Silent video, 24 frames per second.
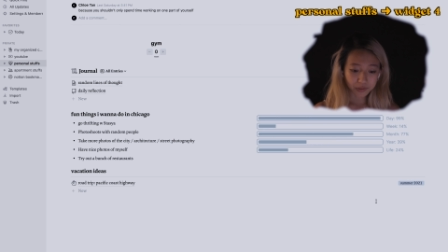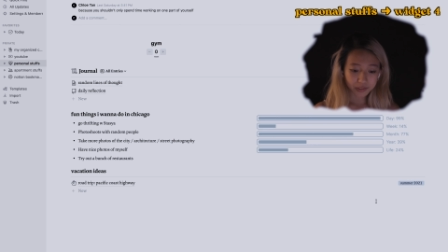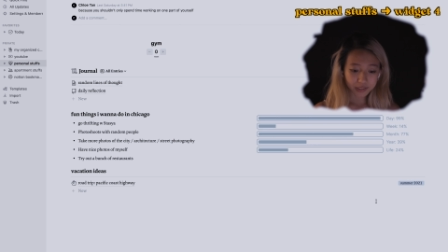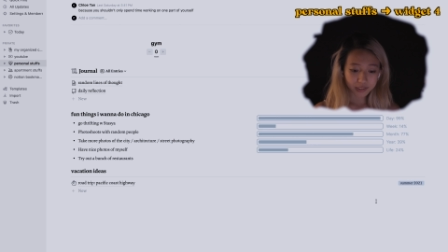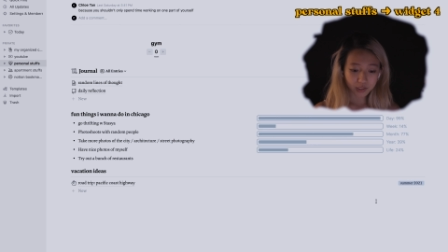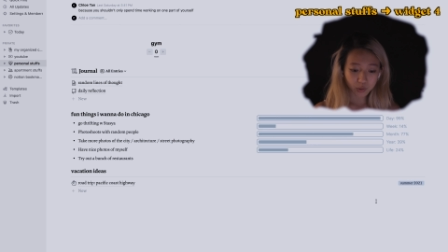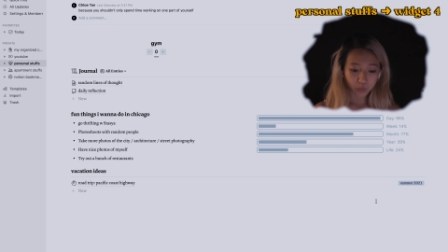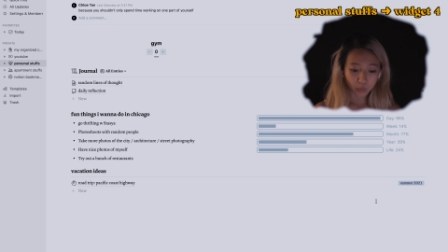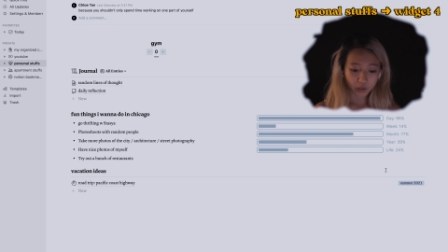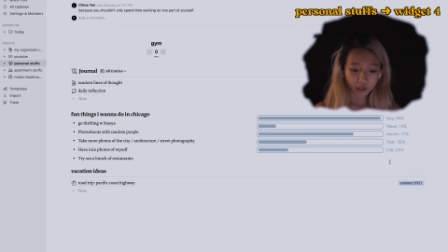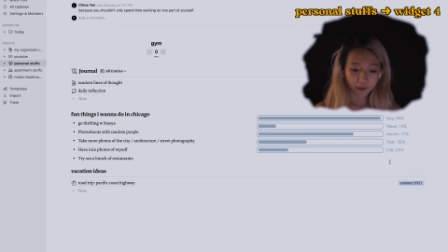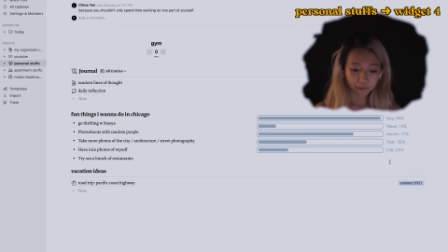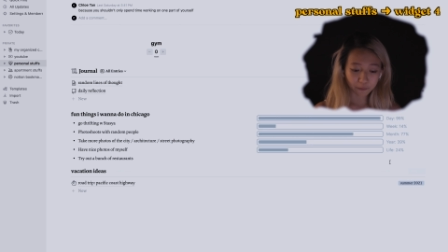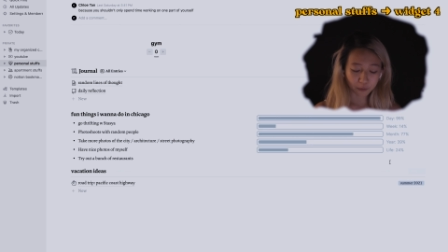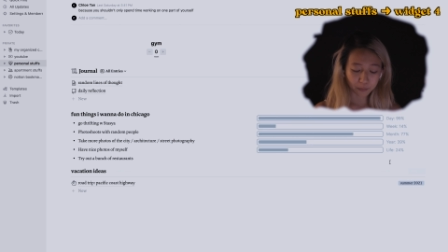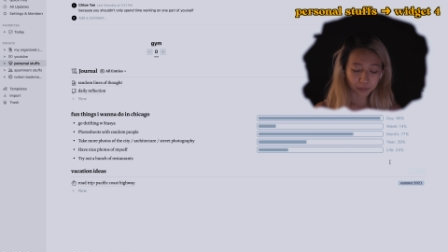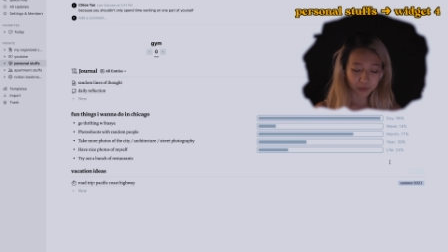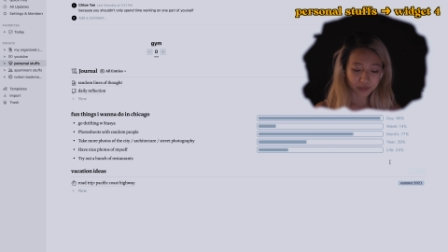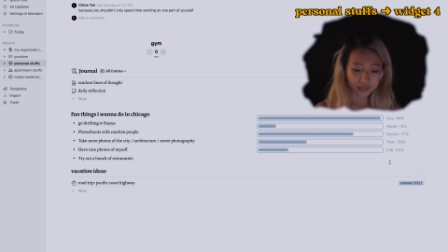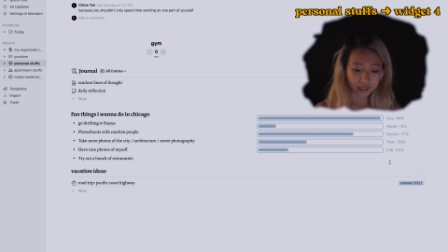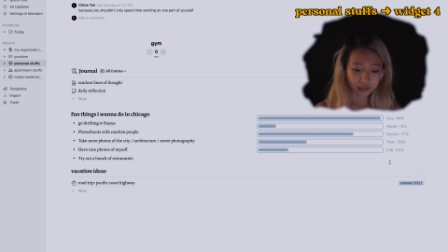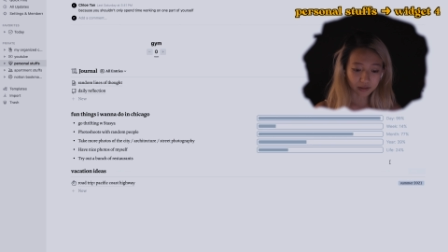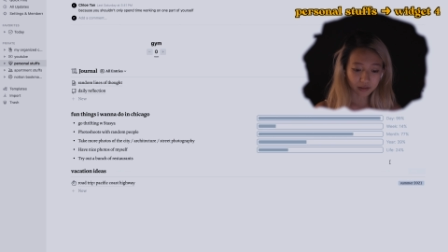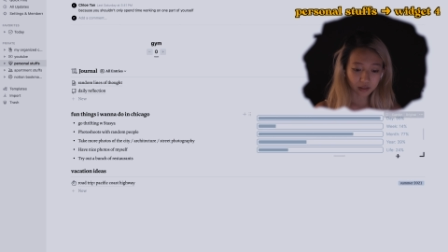says
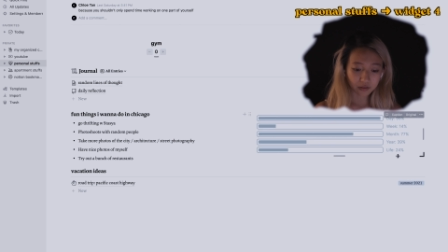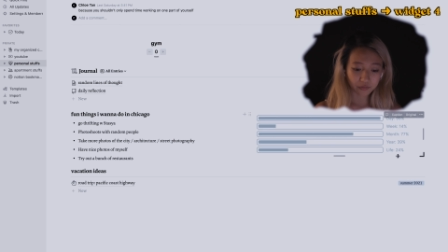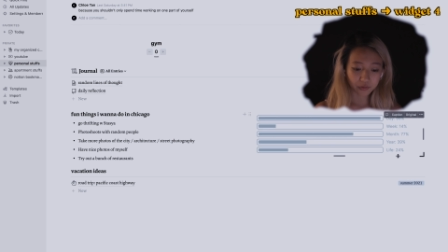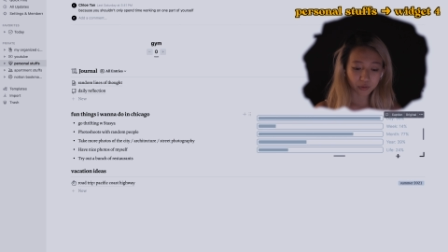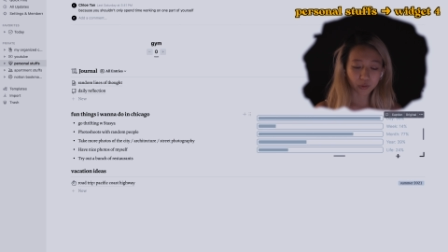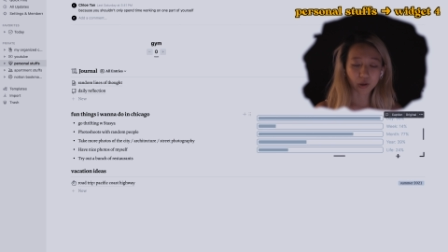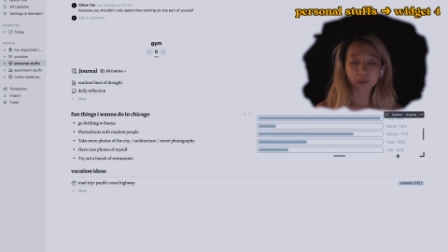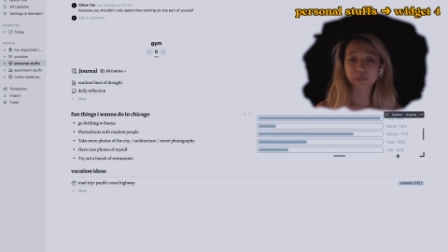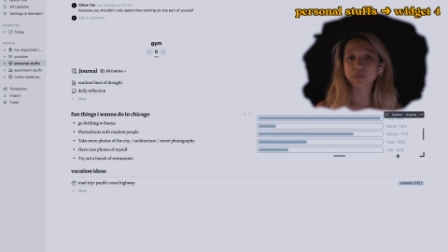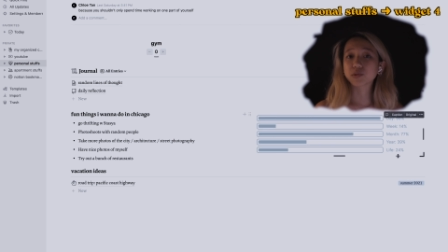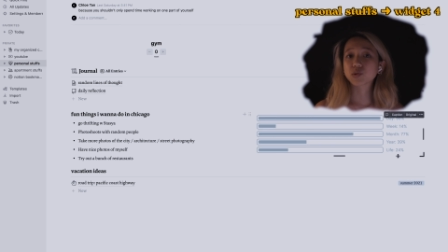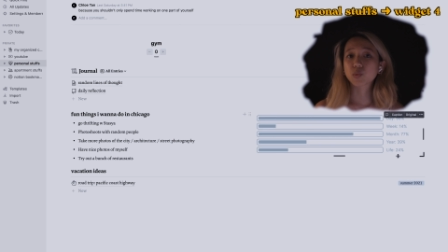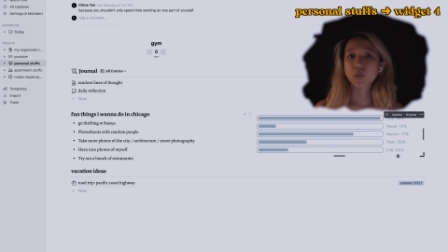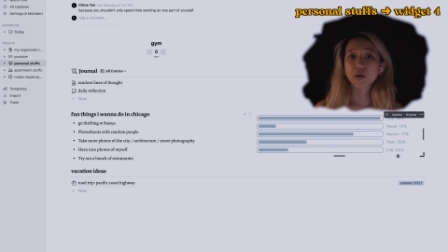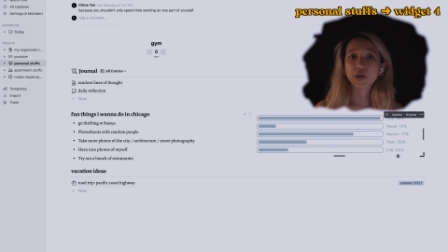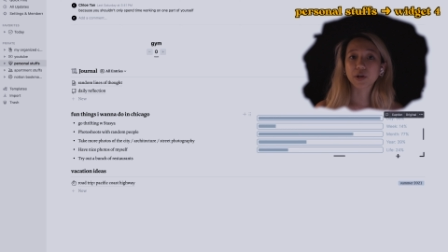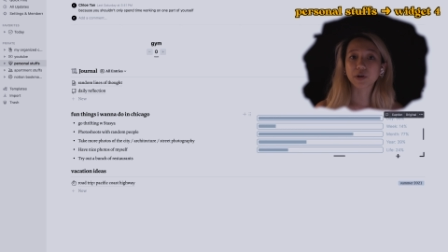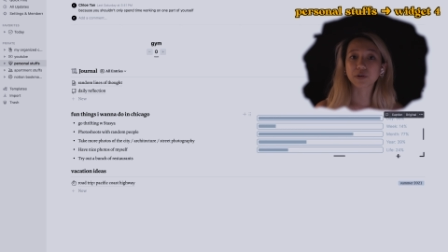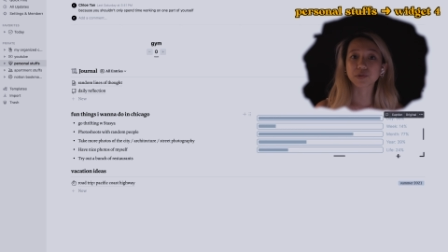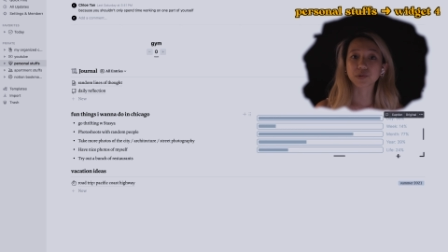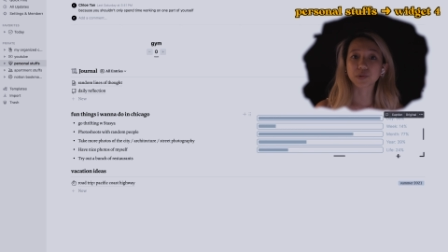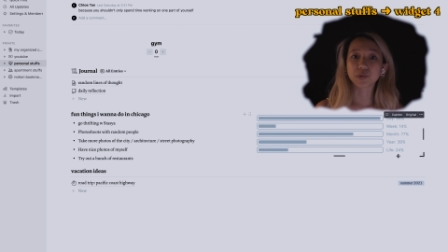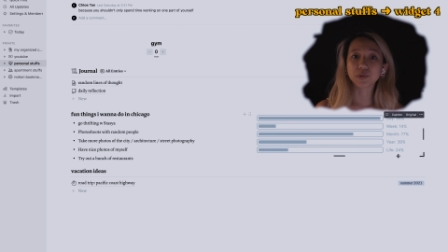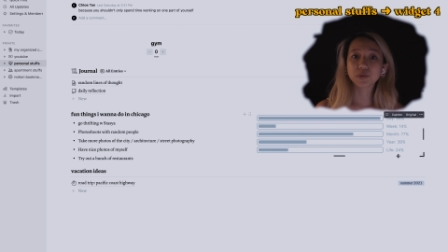24% even though I'm 20
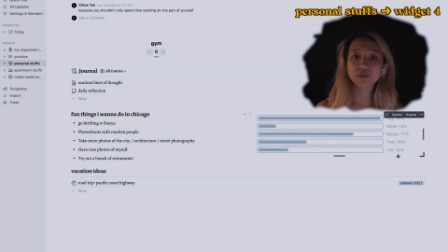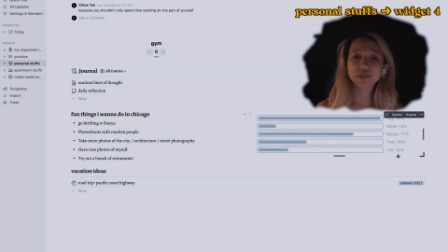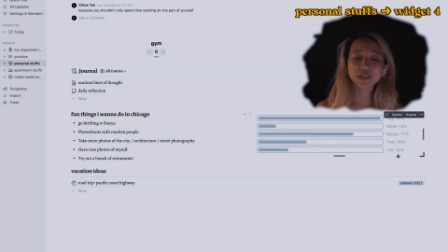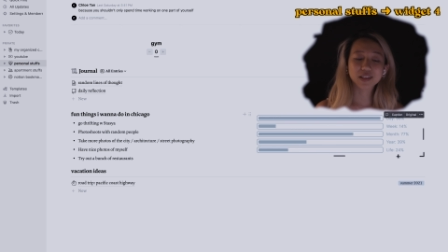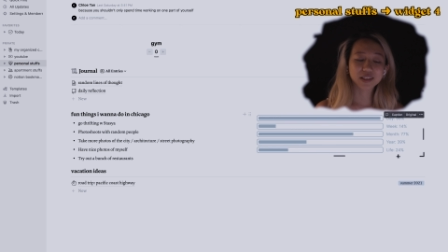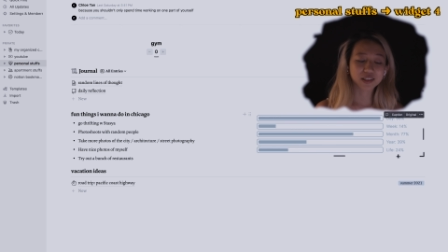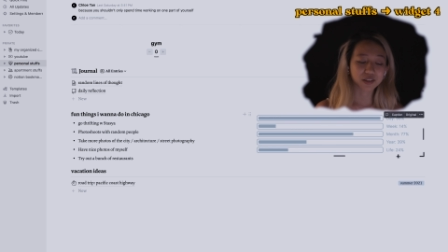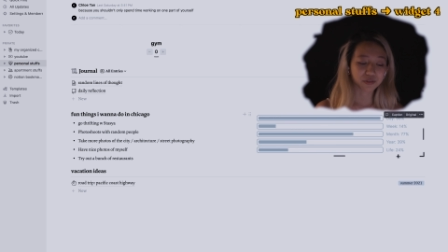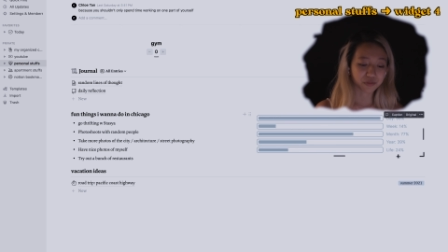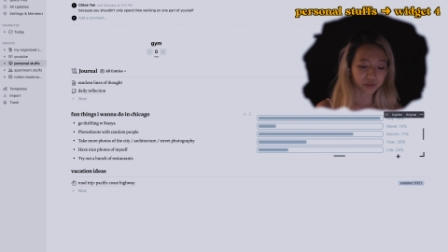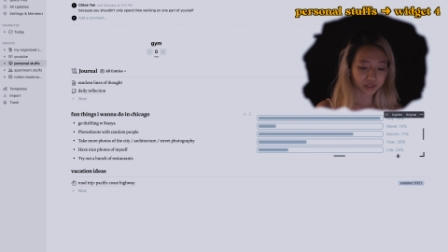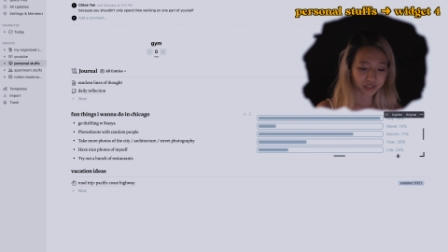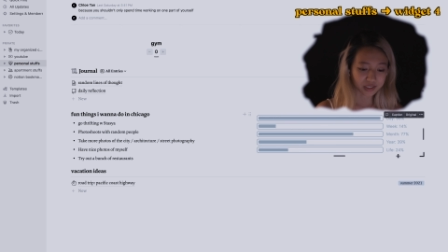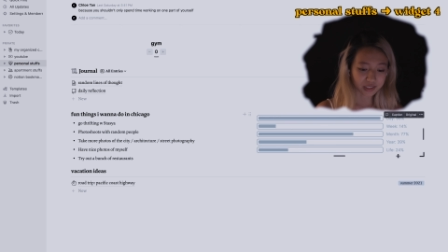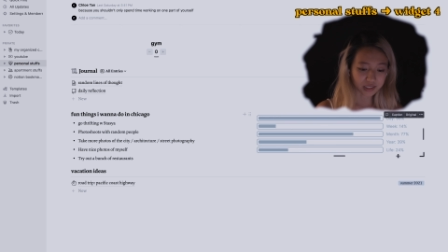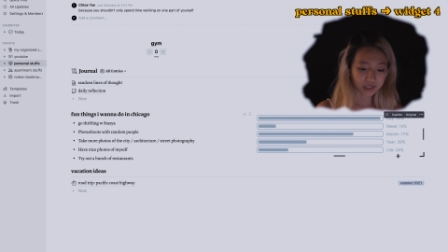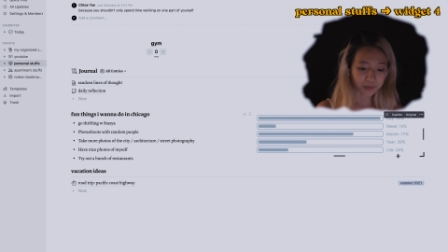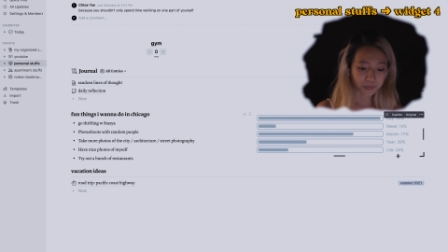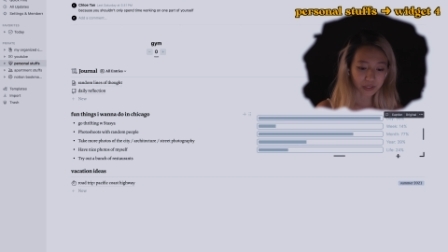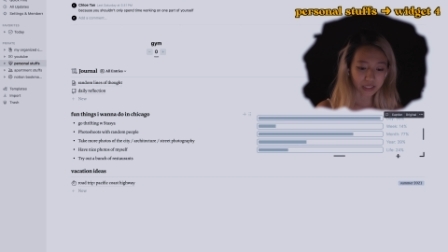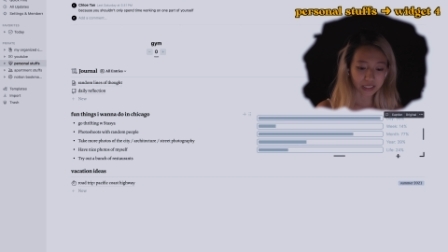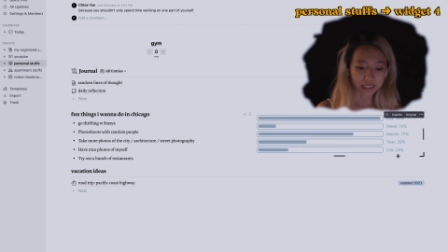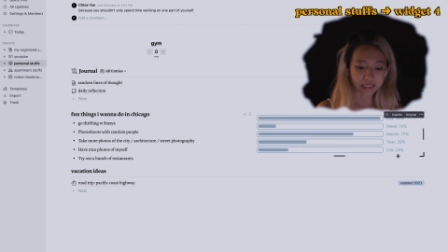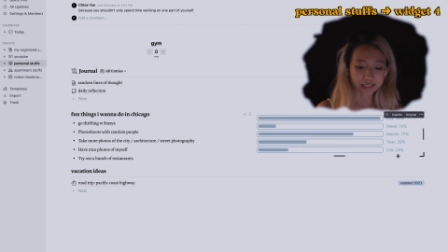years old and the reason is
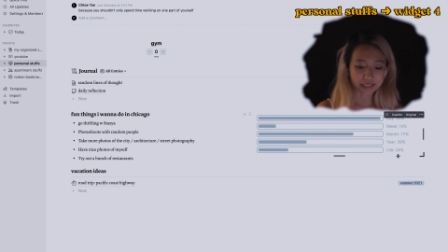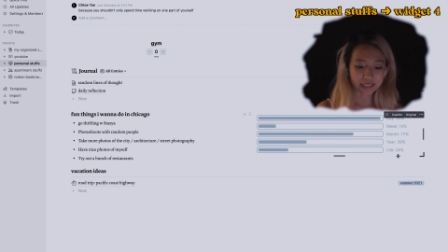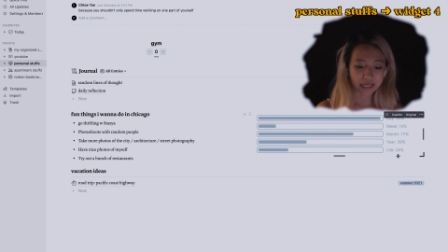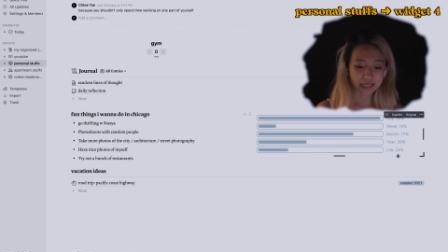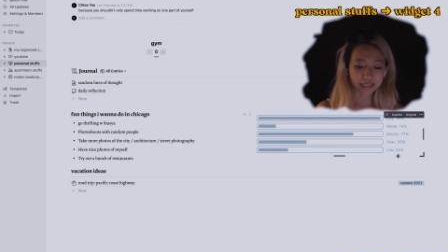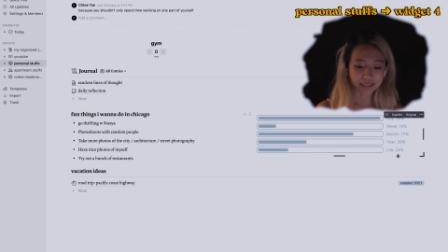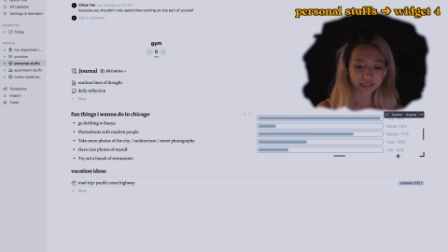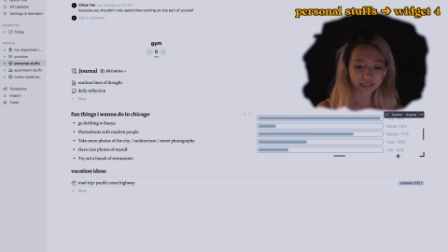because I